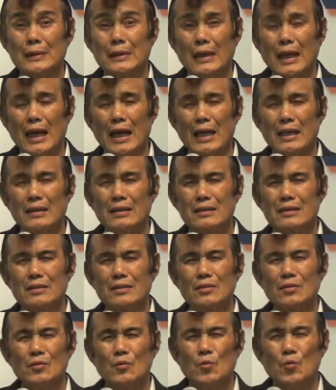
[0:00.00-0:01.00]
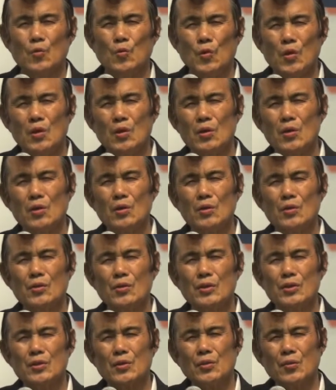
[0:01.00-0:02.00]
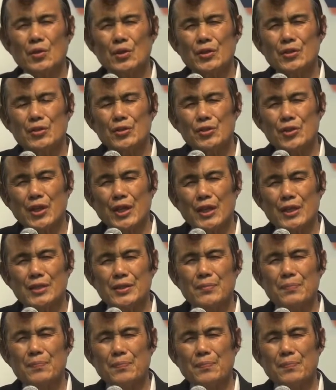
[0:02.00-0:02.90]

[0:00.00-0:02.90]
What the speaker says: That world is going to change